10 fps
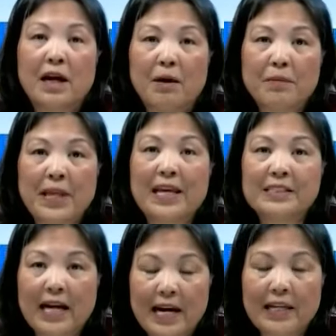um, the
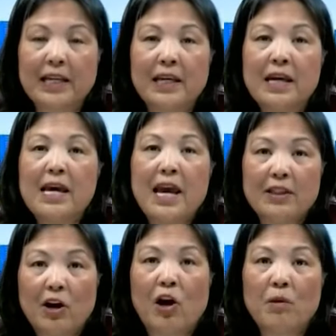anxiety
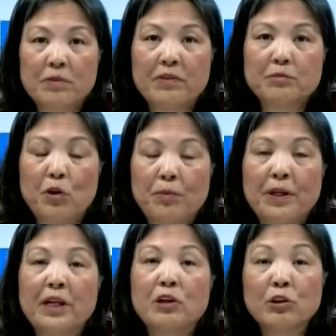and the harms of this
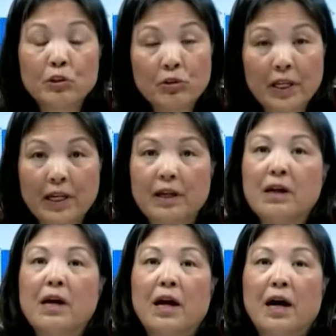moment,
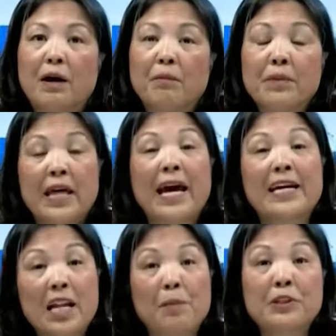including um, the
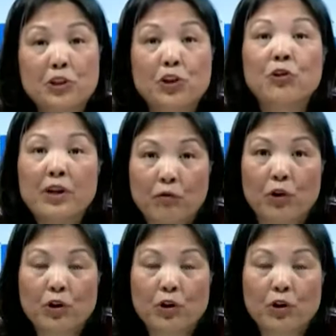economic security of